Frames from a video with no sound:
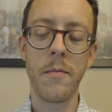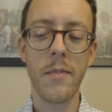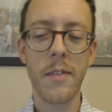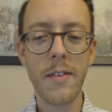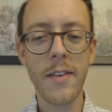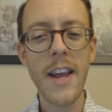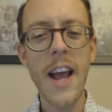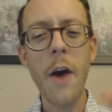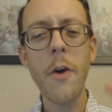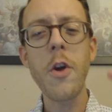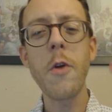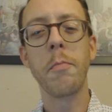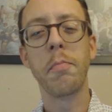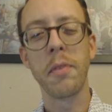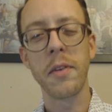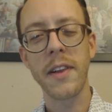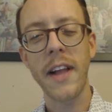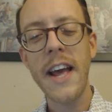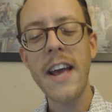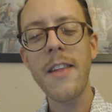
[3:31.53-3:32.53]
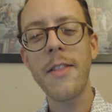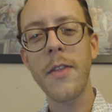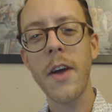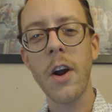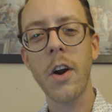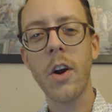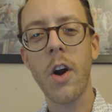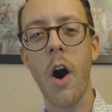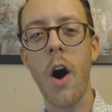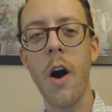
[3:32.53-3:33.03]
See how you play
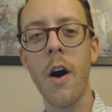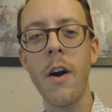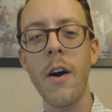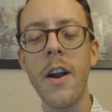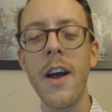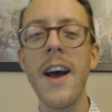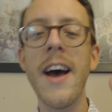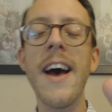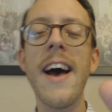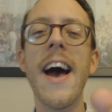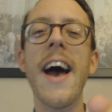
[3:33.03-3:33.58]
their card,